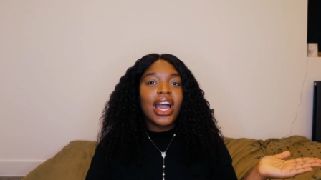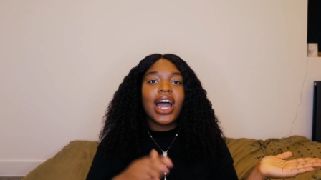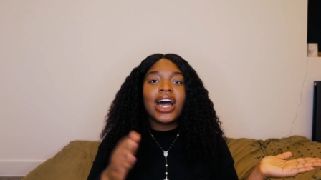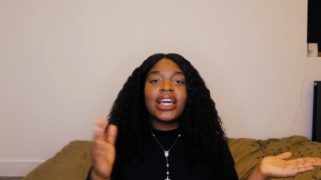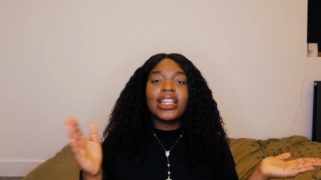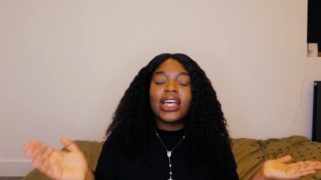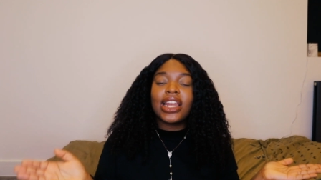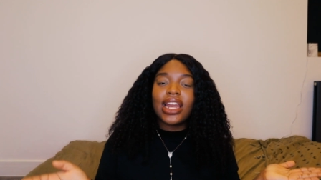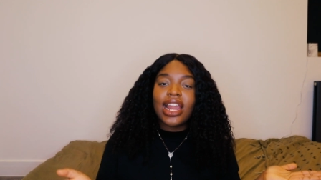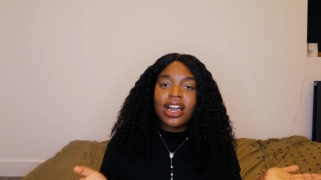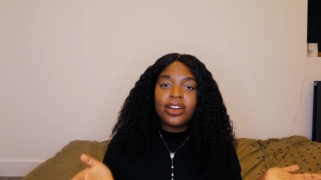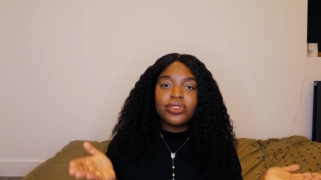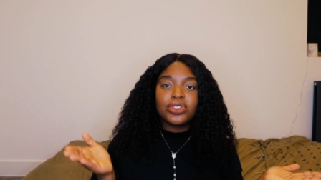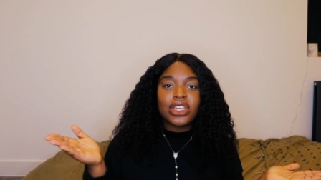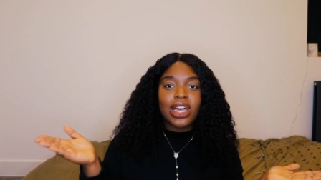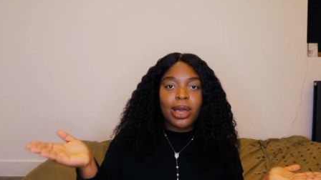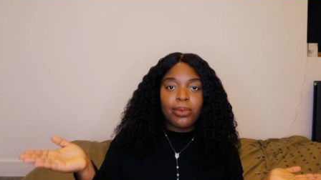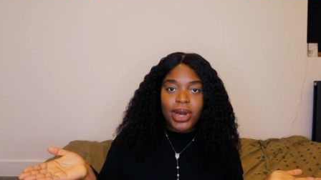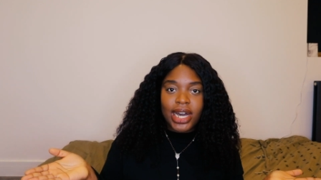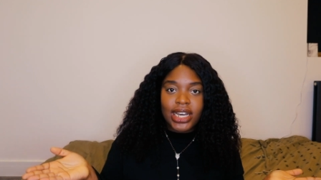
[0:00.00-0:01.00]
and a
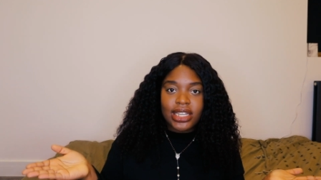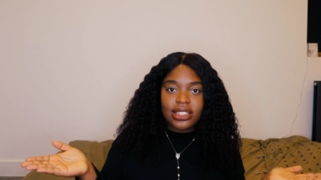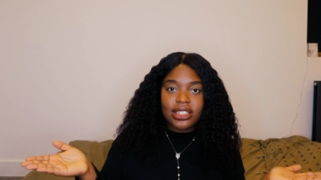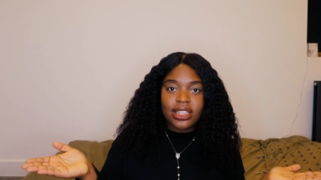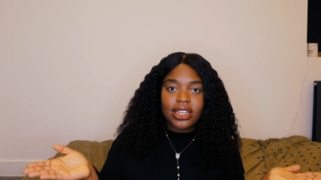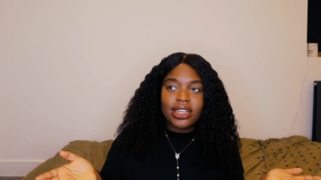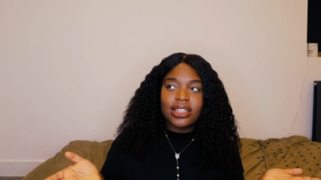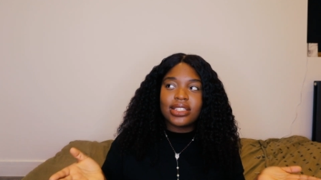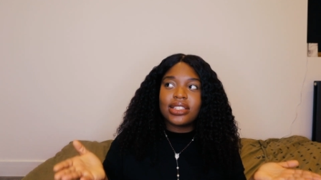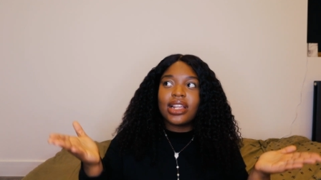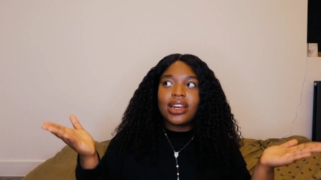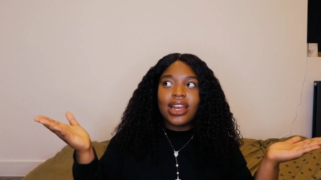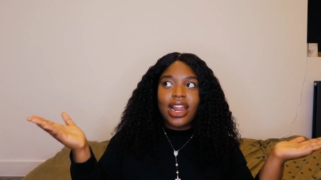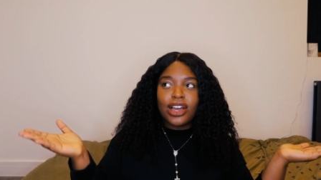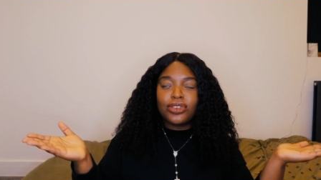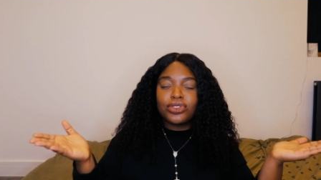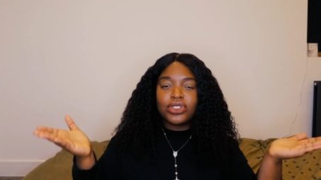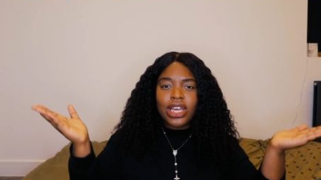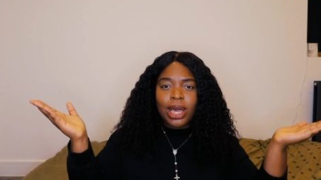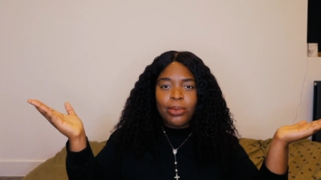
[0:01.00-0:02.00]
lifetime ISA is a
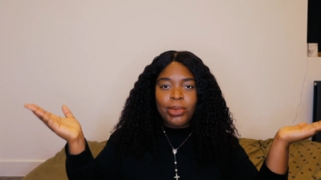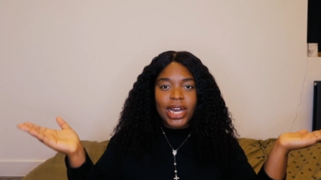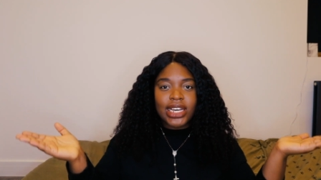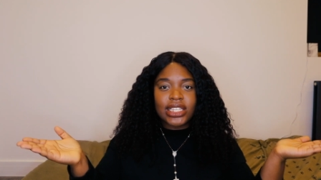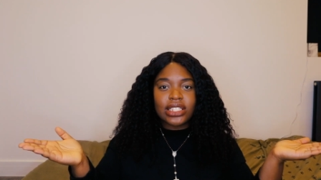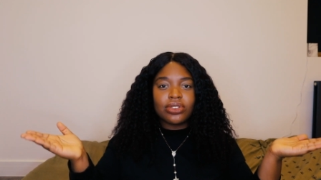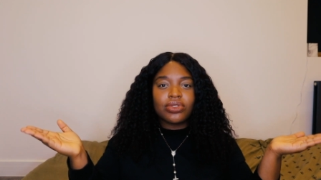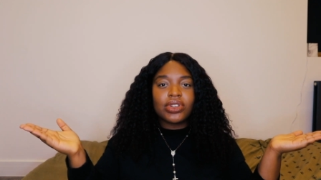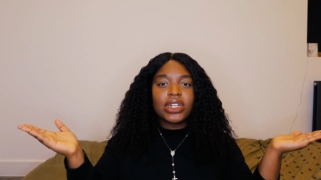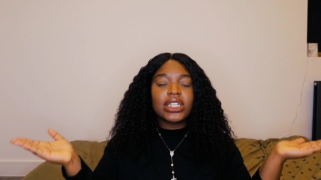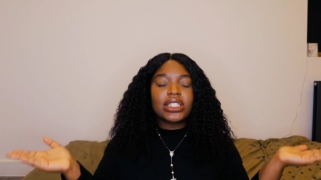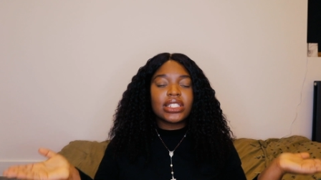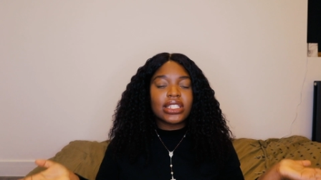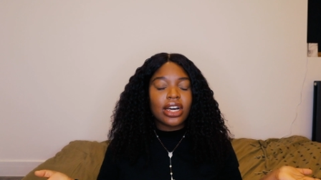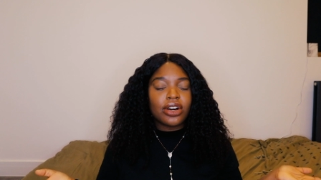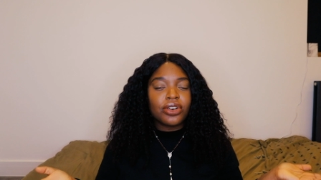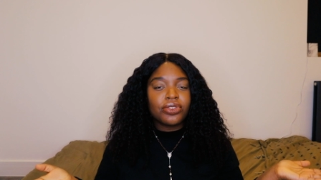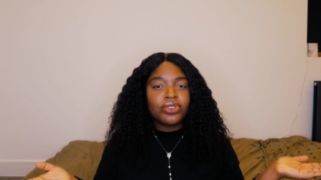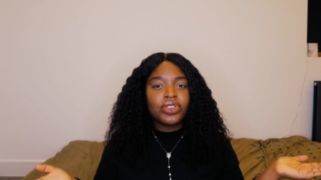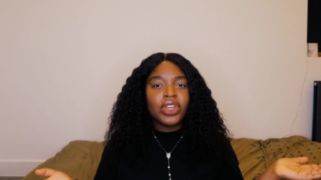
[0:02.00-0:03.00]
lifetime ISA in
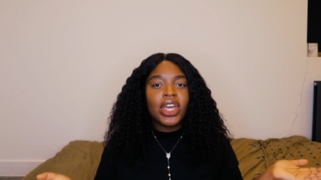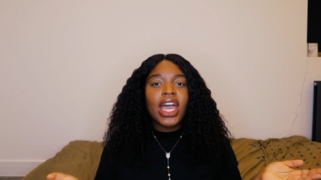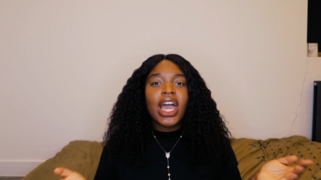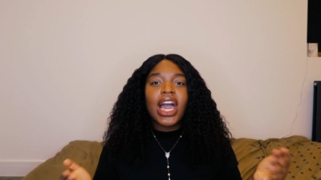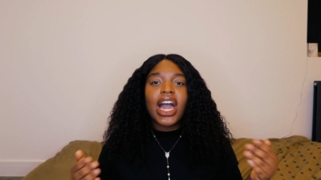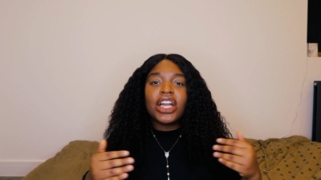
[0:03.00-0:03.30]
itself,